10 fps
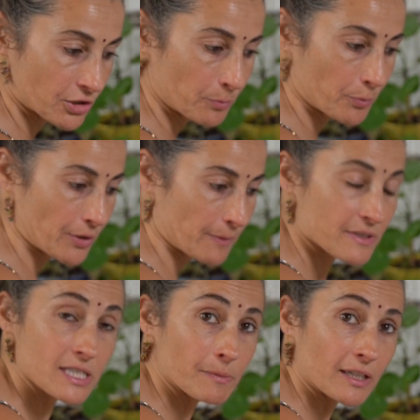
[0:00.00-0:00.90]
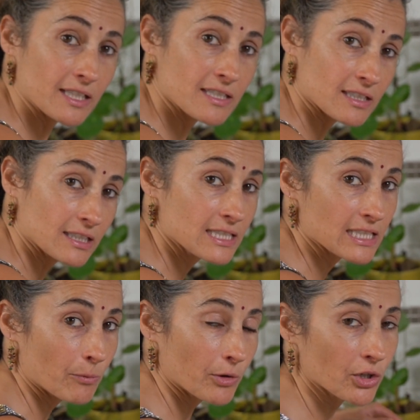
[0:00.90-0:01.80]
going to prep the spices,
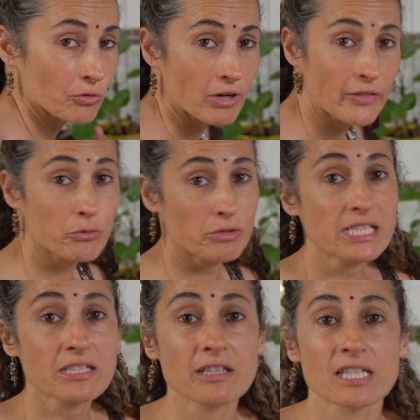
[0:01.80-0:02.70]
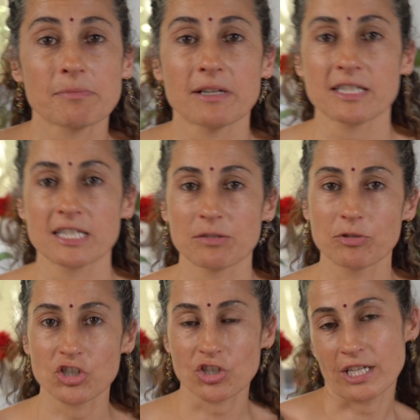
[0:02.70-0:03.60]
and we're going to run the rest of the spices. We're
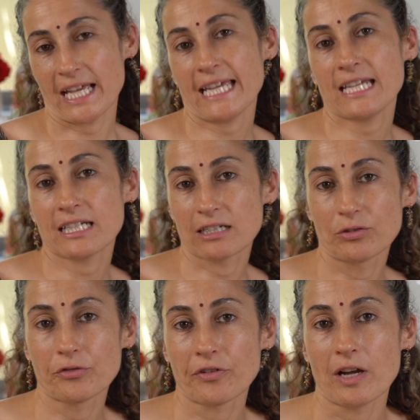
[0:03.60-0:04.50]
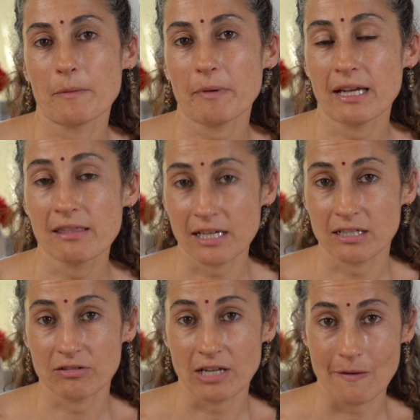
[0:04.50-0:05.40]
just going to heat in a little frying pan that
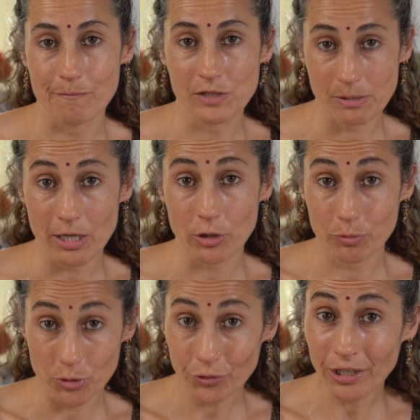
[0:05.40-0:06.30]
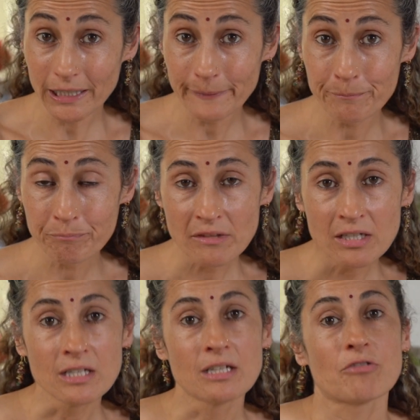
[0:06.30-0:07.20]
tomato puree.
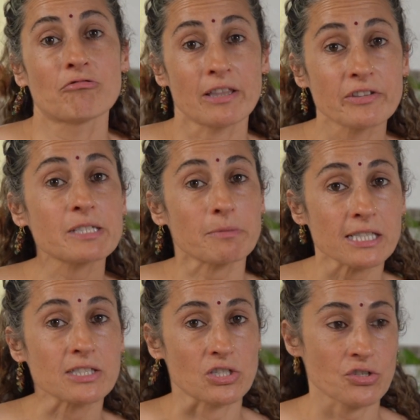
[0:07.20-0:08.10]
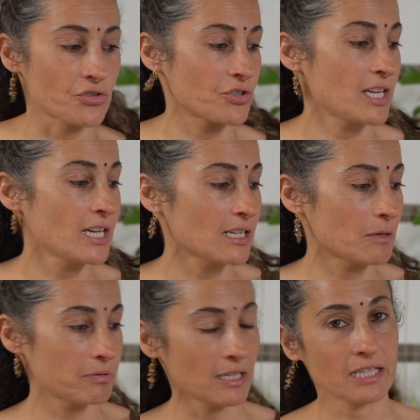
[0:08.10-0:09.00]
Run the spices through that,
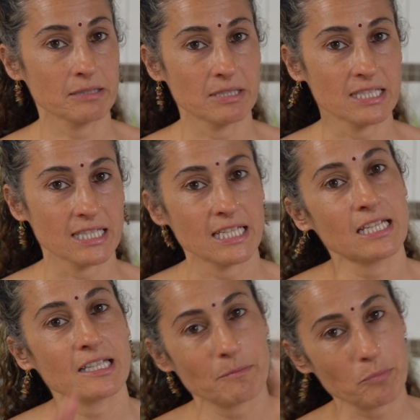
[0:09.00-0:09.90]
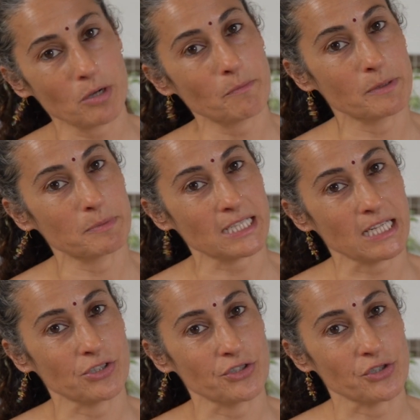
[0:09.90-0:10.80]
apply them into here, pop the
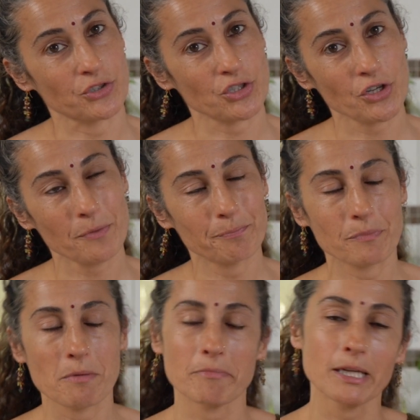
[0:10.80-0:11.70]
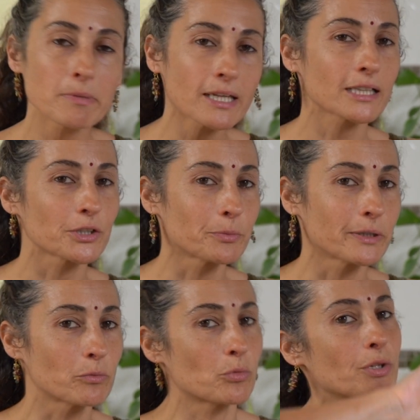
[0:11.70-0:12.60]
potatoes on top, maybe add a little bit
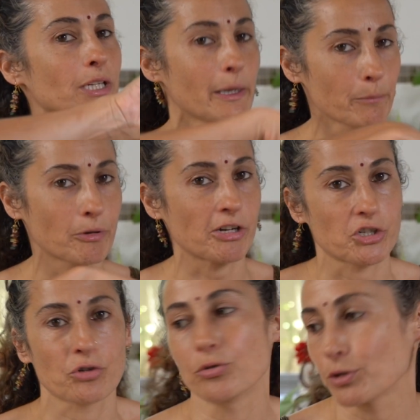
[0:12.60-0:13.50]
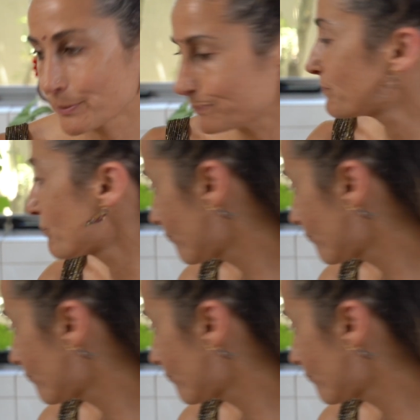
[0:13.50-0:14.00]
of water and pressure cook.